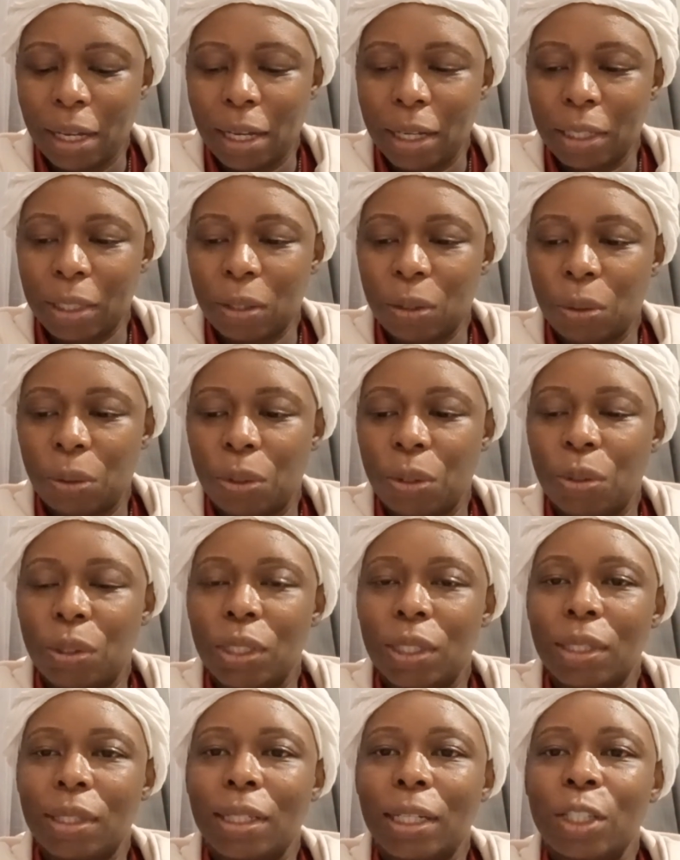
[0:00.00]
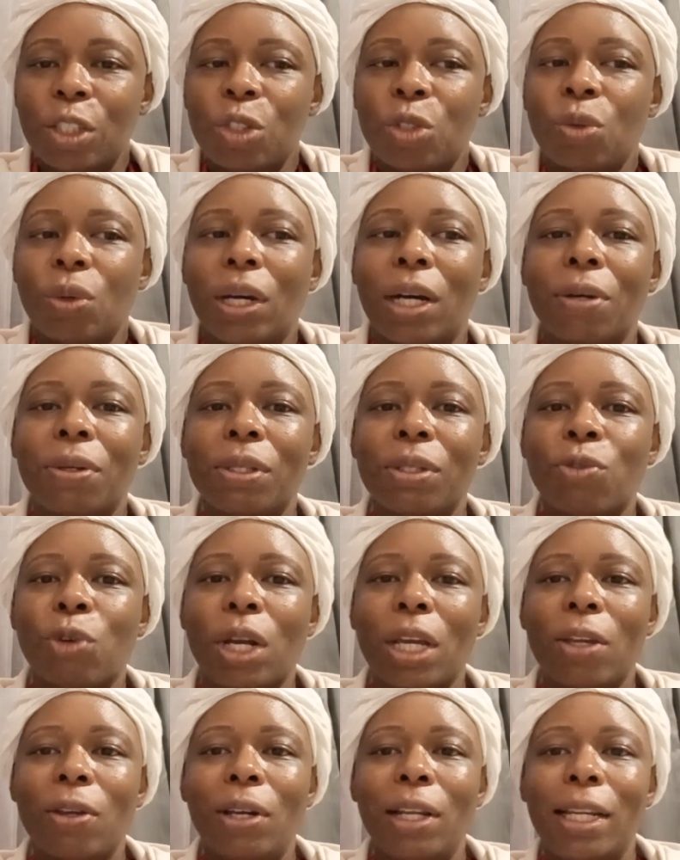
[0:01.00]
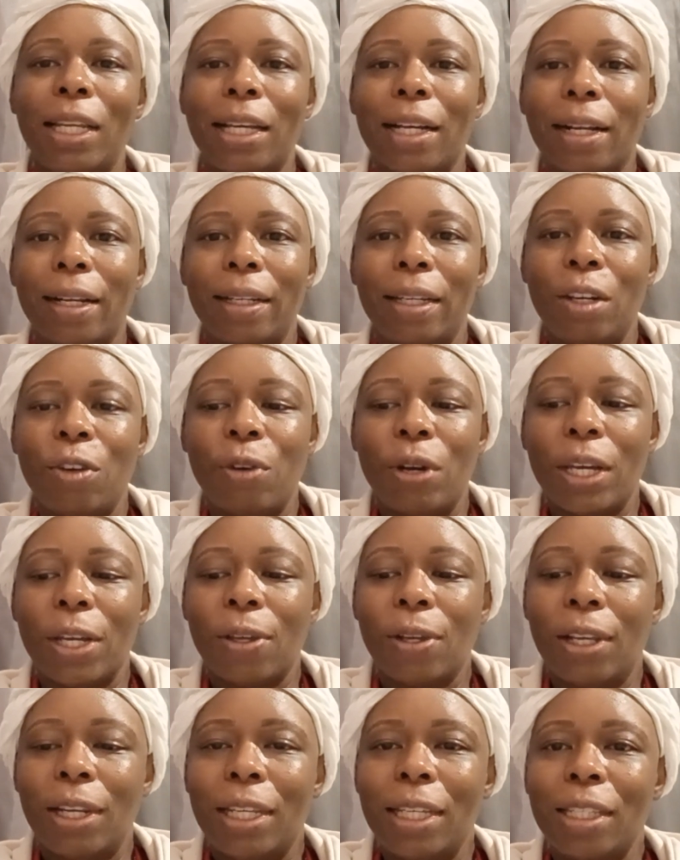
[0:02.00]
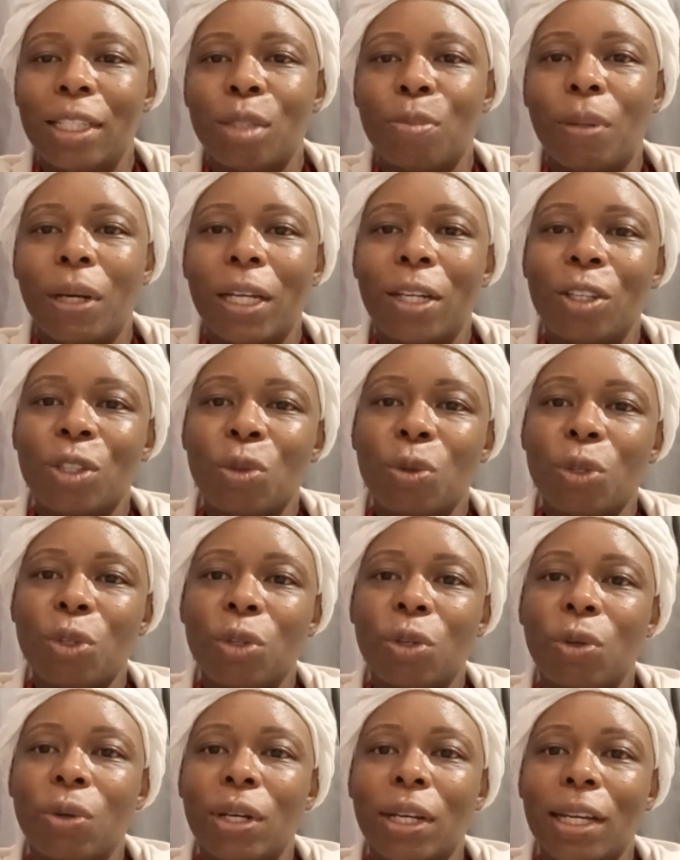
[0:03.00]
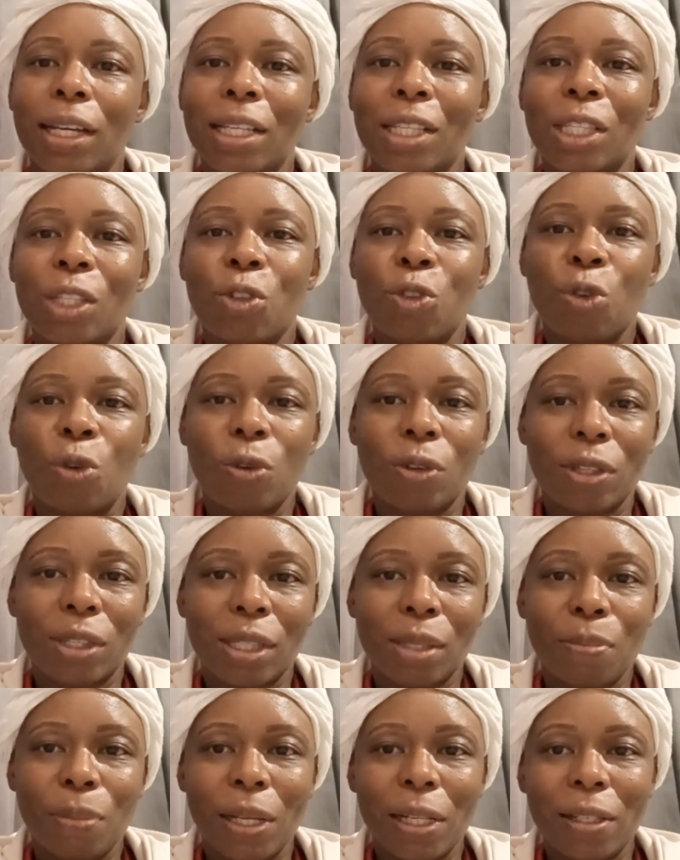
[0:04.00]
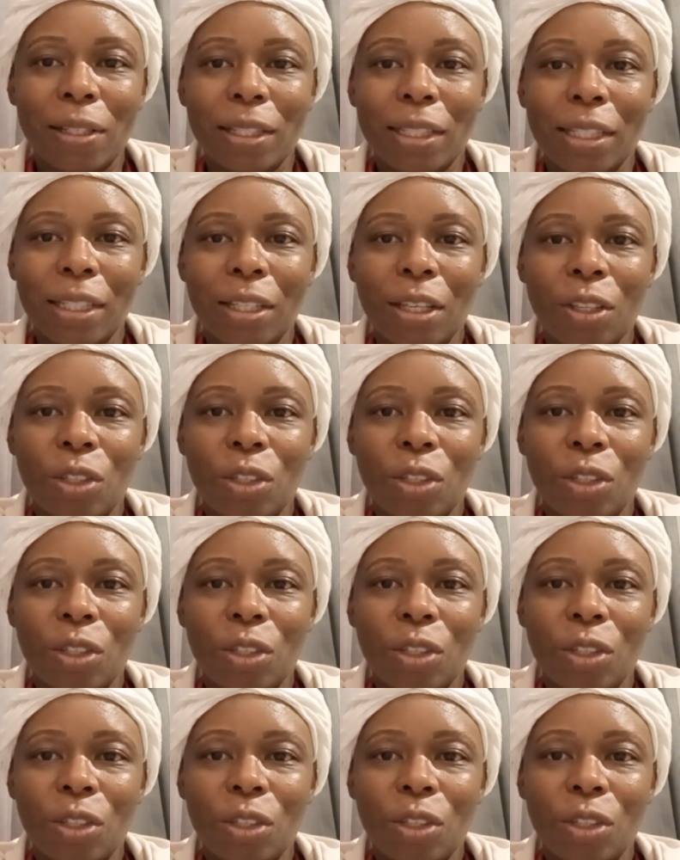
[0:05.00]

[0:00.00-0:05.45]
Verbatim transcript: So just dust your house regularly, clean regularly. Spiders also don't like strong smells.